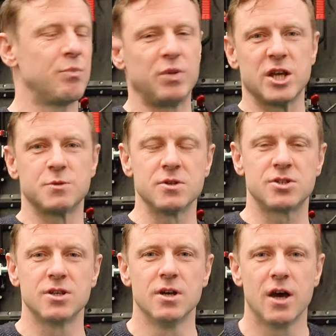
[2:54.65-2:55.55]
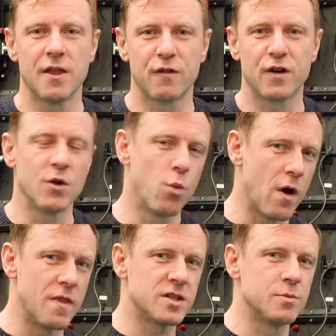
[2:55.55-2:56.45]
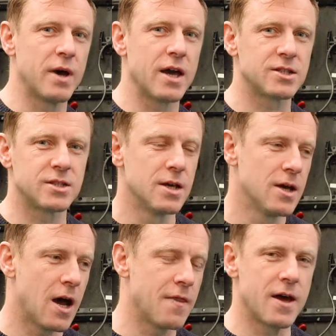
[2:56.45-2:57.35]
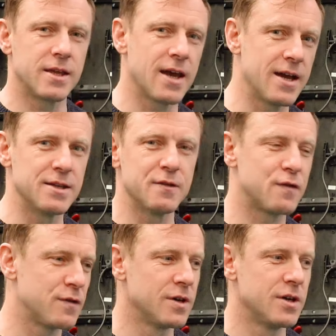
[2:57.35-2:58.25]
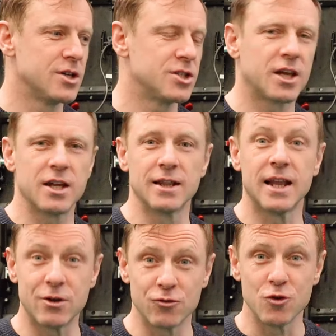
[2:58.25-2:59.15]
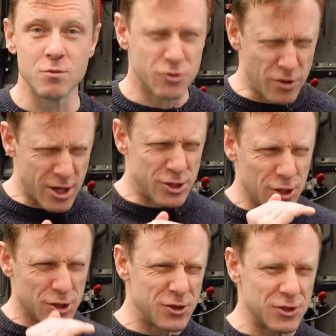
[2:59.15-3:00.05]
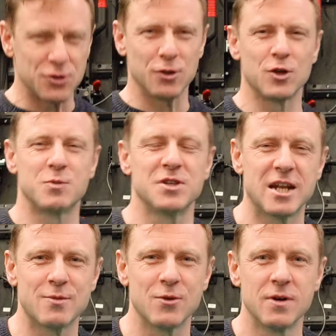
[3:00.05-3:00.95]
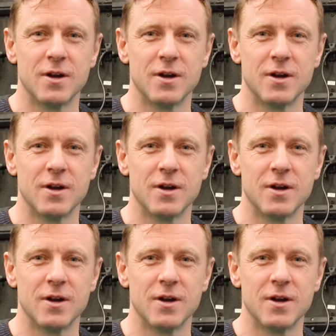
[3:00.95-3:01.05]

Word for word: placements, and then find the one that's the best, and then kind of sticking it in Lightroom and try to adjust it so it looks presentable.